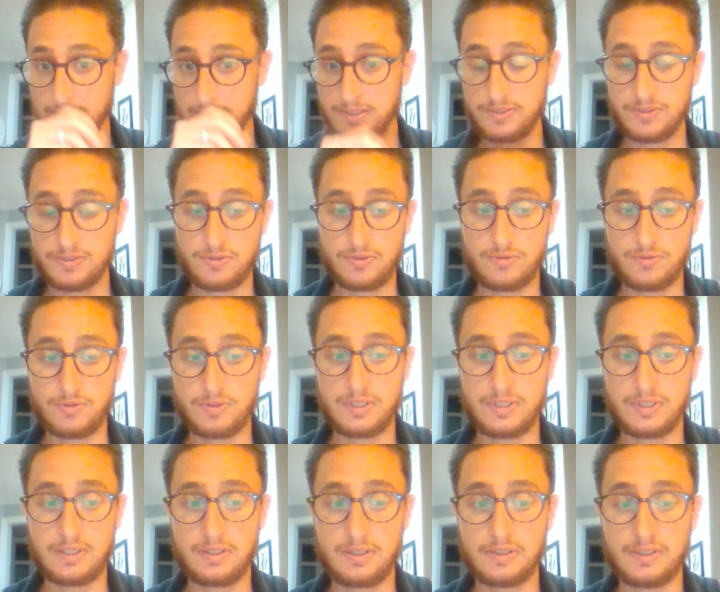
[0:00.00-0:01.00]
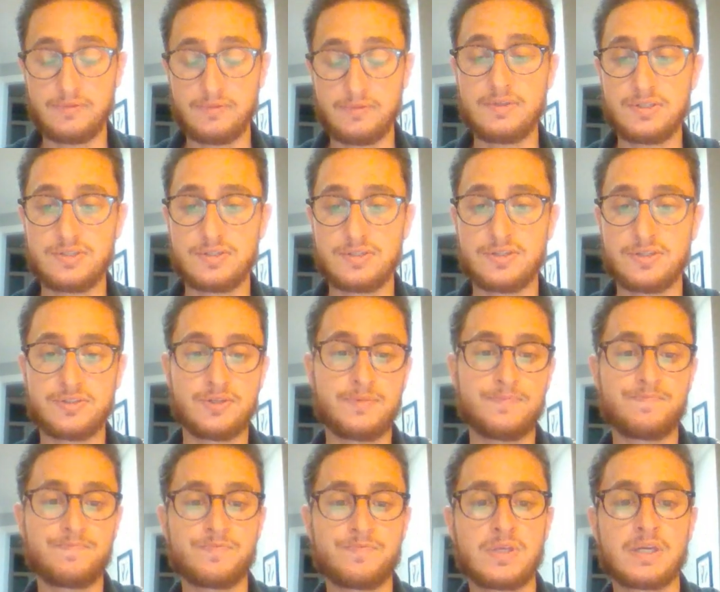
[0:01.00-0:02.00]
And so in a living
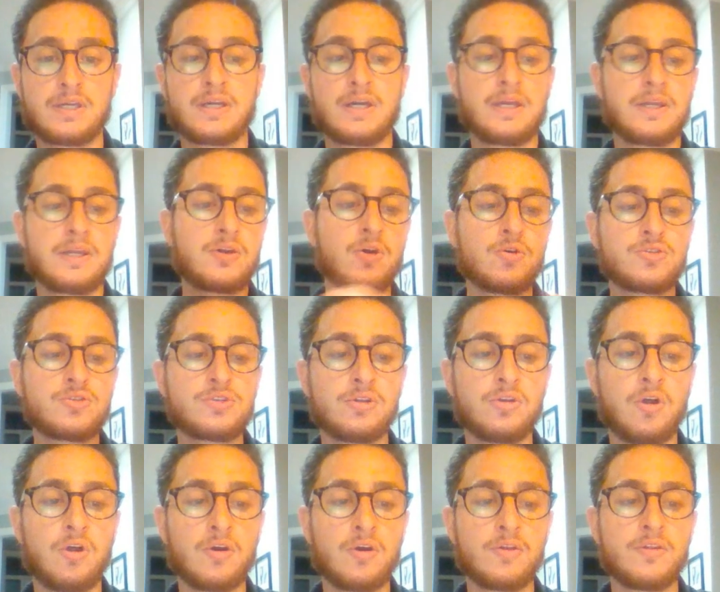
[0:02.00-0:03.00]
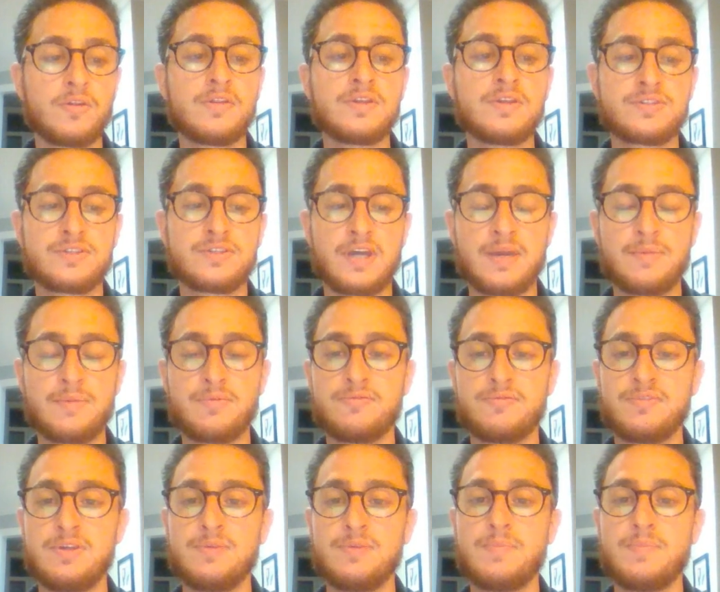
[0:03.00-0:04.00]
system, it kind of goes along this type of
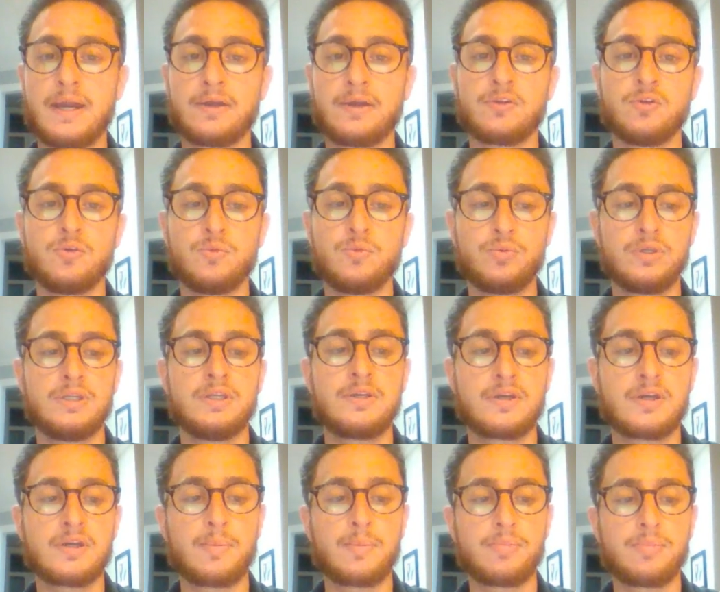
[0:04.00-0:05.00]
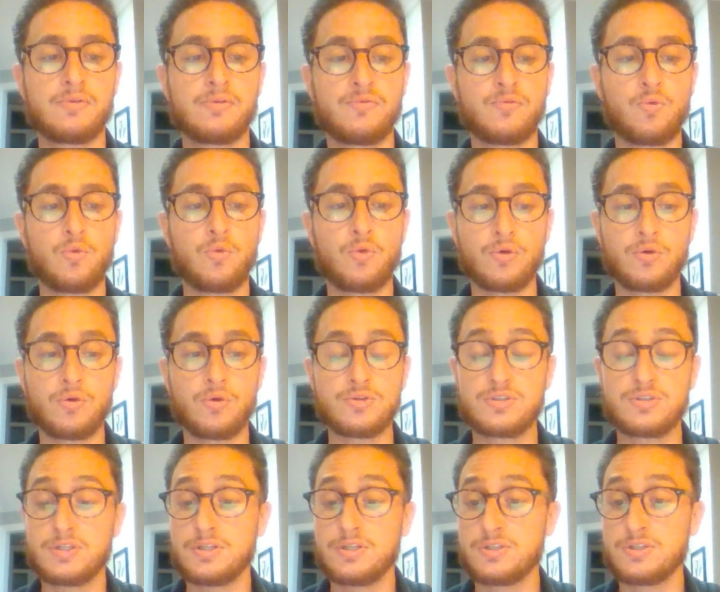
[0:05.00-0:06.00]
feedback loop. We need a couple of
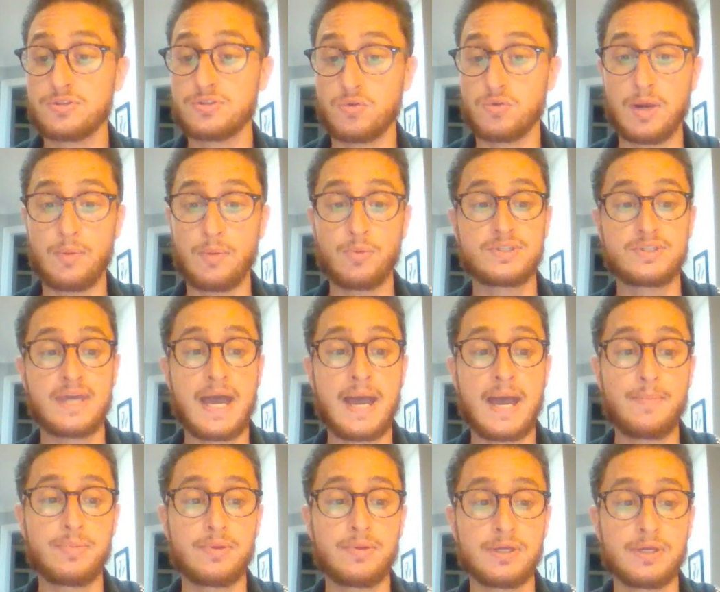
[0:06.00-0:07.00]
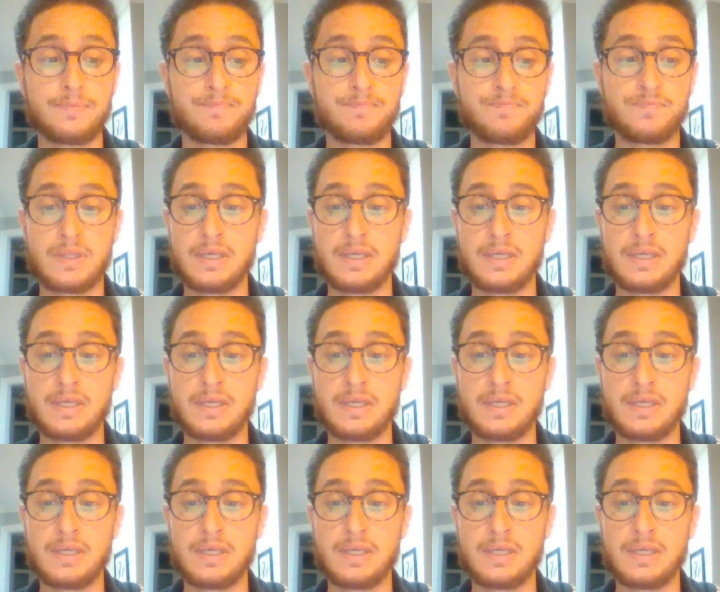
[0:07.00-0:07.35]
words to describe what's happening.